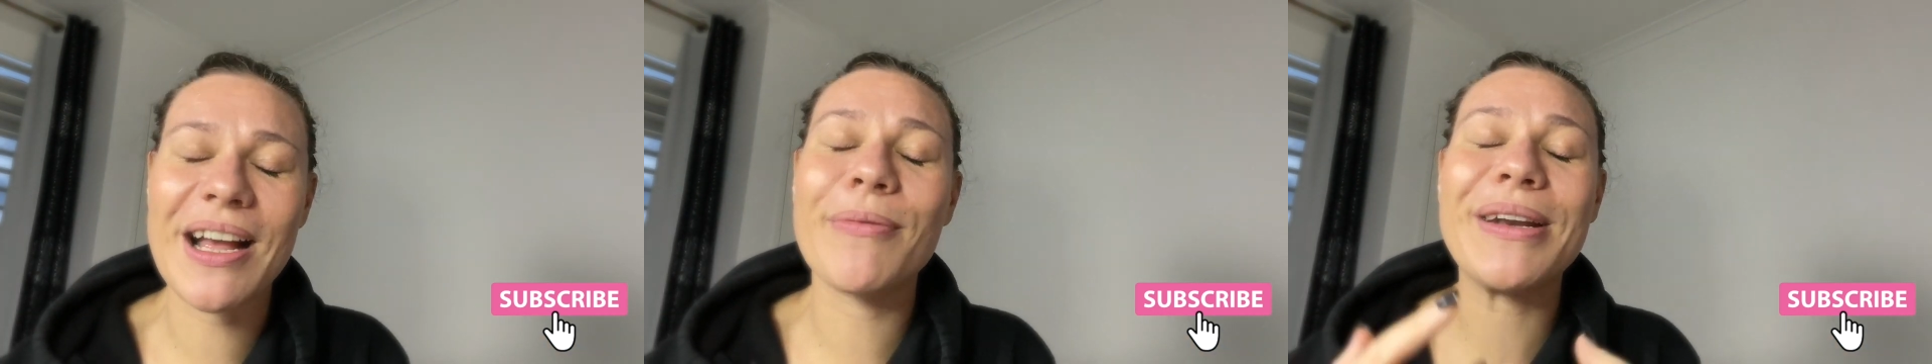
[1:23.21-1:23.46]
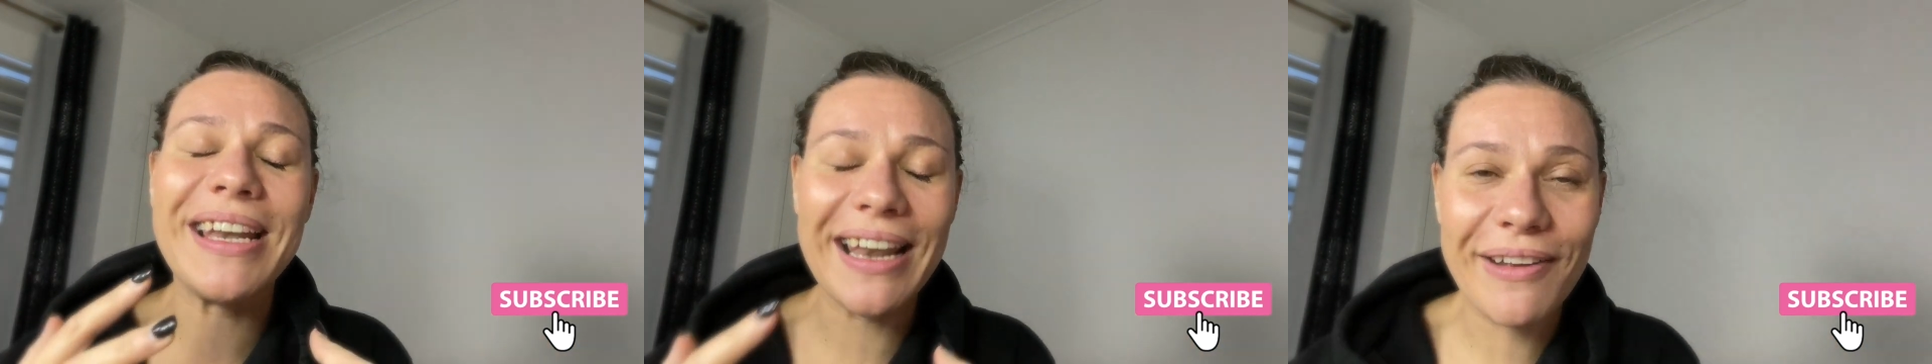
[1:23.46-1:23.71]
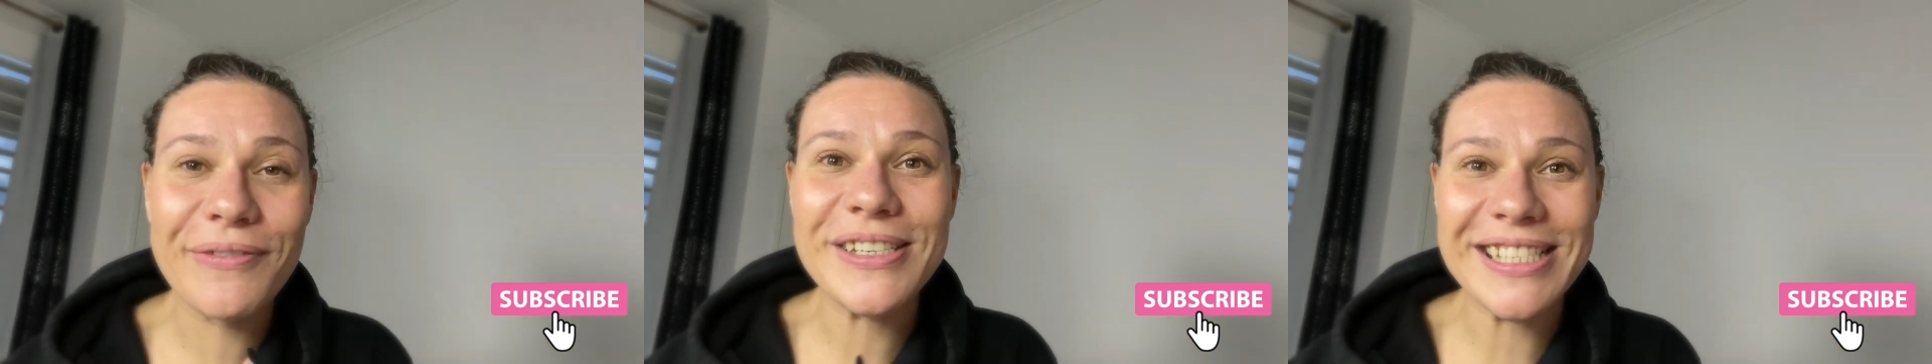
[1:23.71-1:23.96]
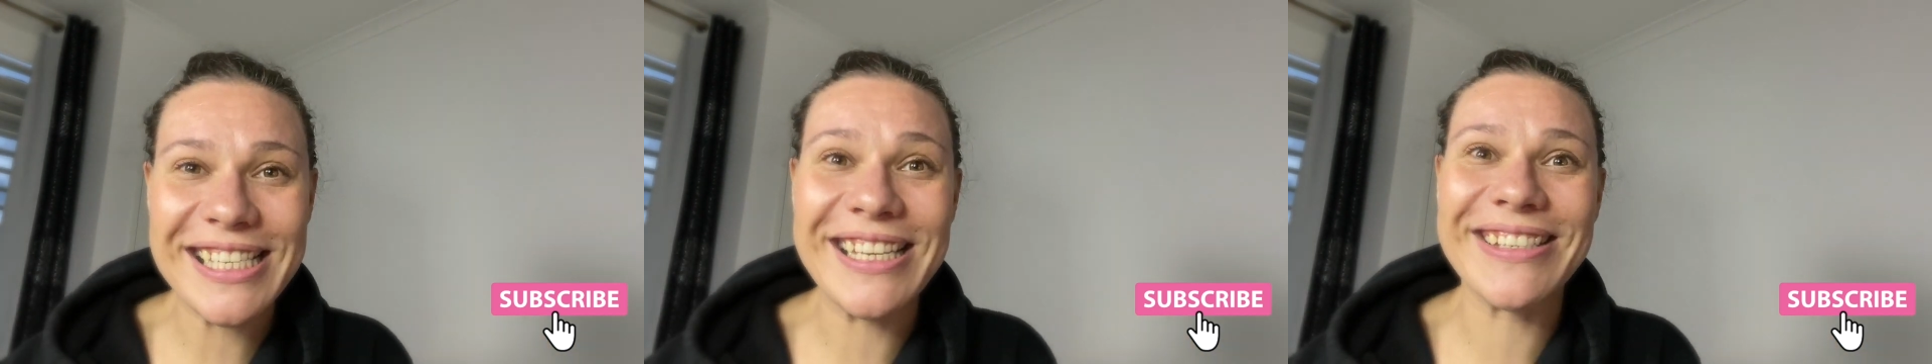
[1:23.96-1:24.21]
I would love to
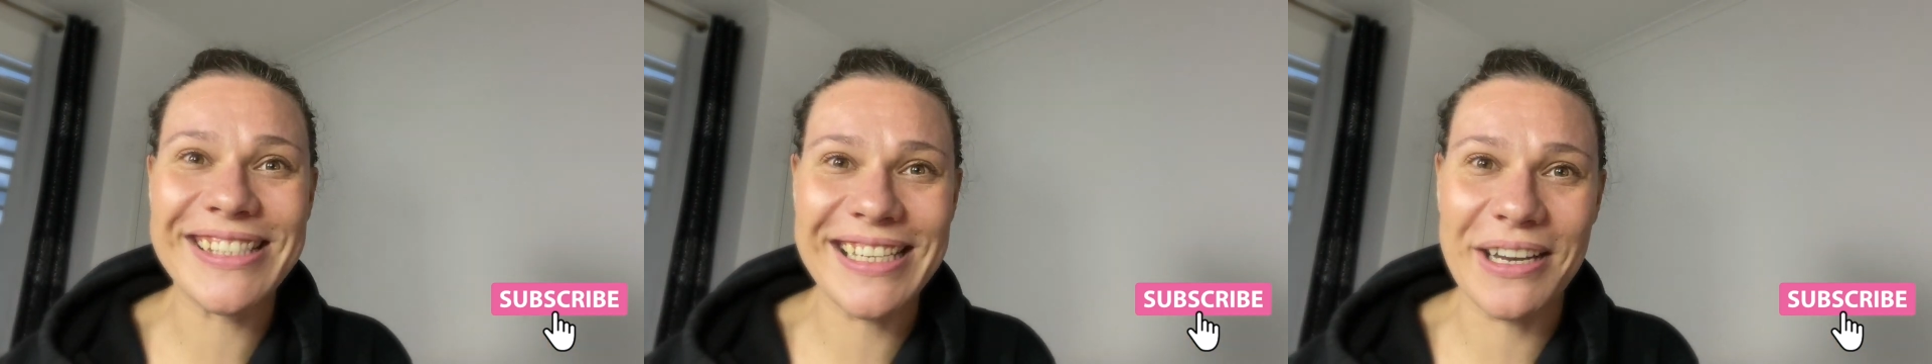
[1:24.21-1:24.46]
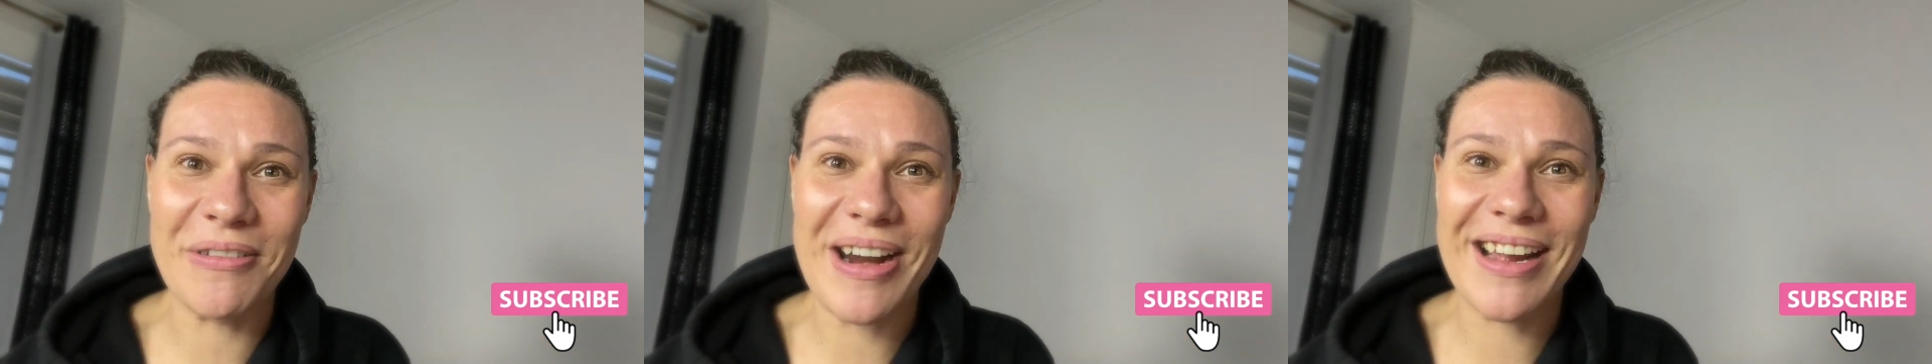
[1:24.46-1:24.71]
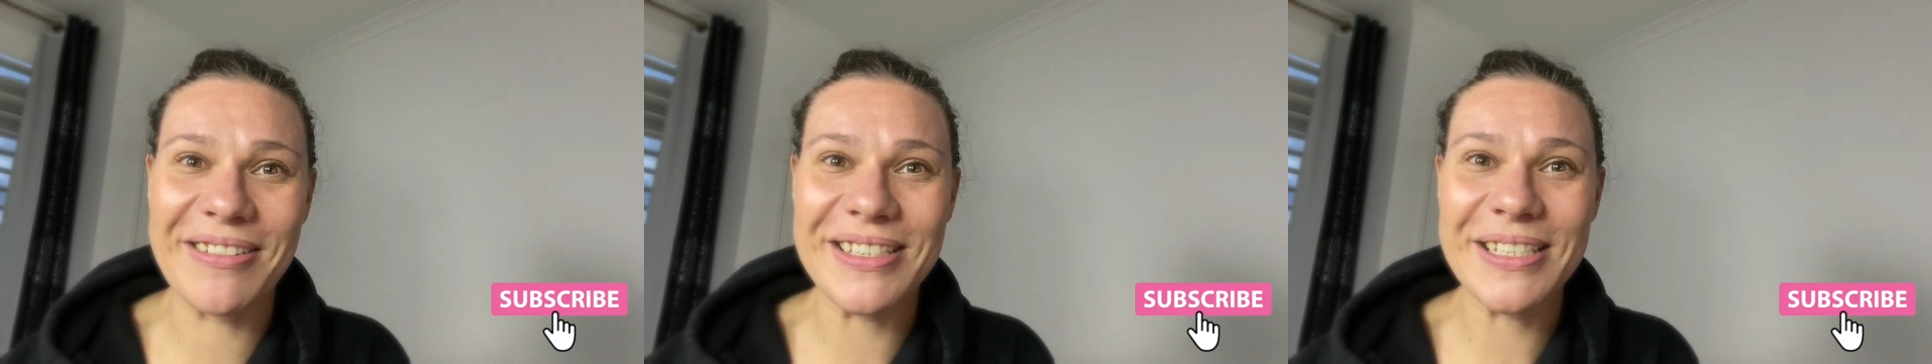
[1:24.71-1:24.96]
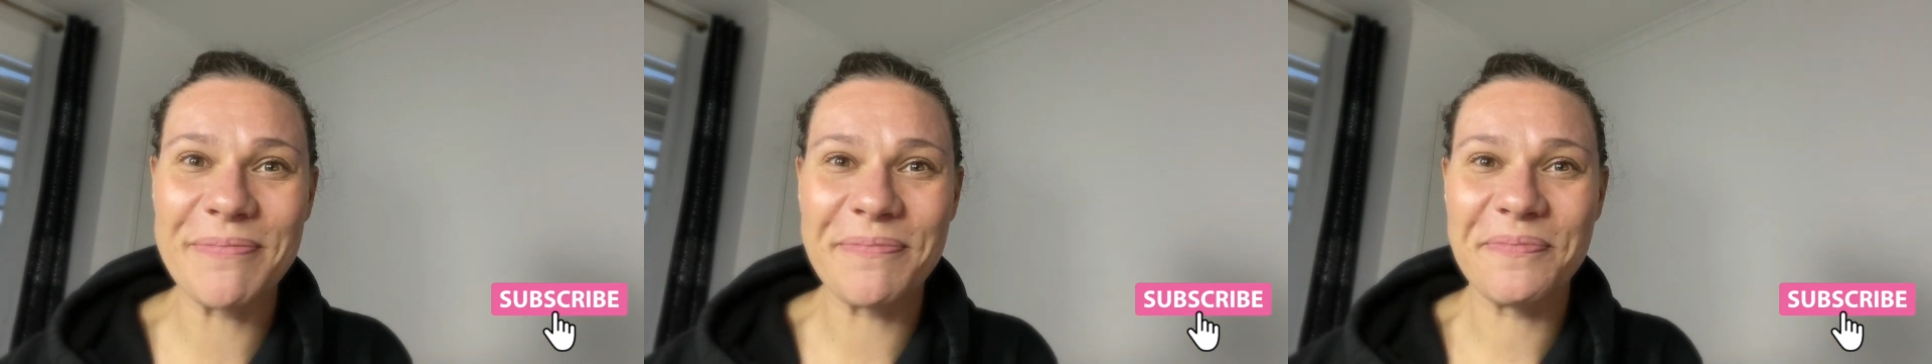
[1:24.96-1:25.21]
see you stick around.